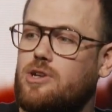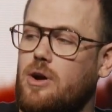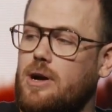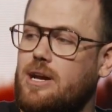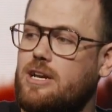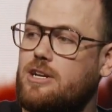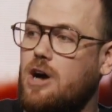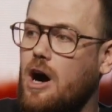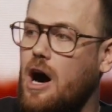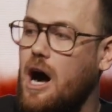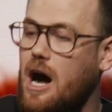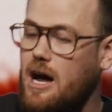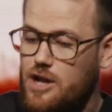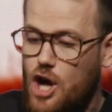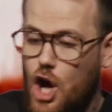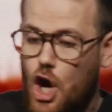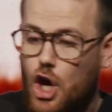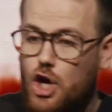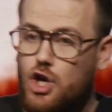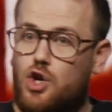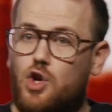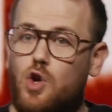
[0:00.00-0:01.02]
going, God,
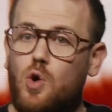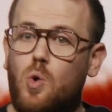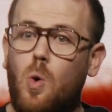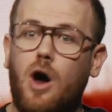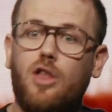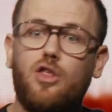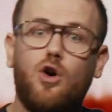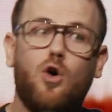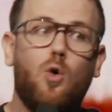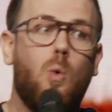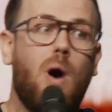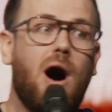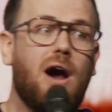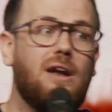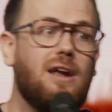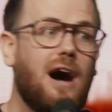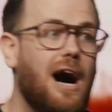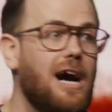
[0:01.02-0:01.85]
you are the one.